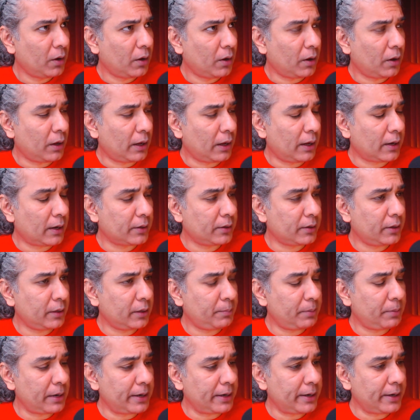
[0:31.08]
Are they
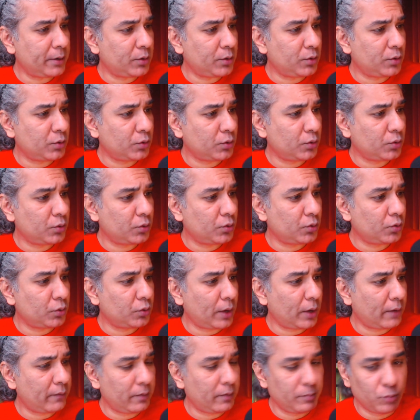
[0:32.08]
planning to
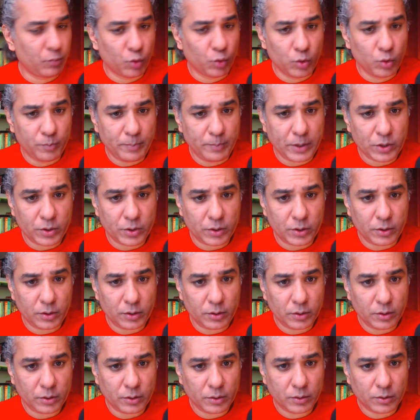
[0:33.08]
have a moon mission,